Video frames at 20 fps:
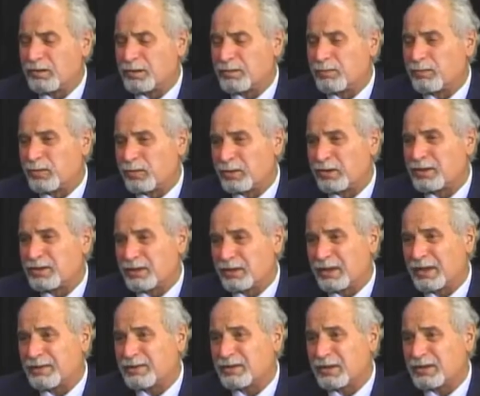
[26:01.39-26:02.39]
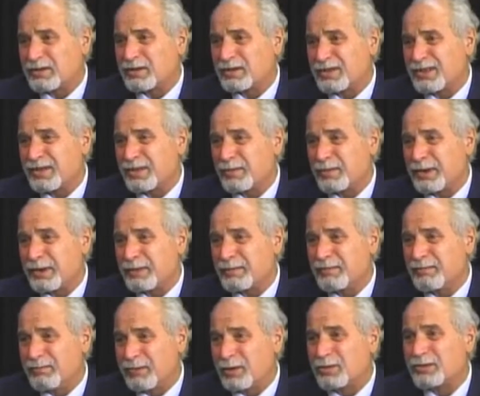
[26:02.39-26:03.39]
more or less a life sentence anyway,
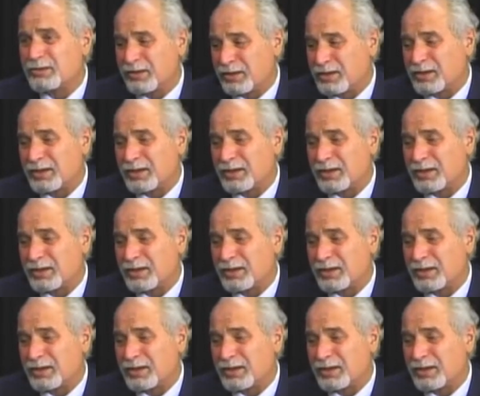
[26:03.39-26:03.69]
most of the time.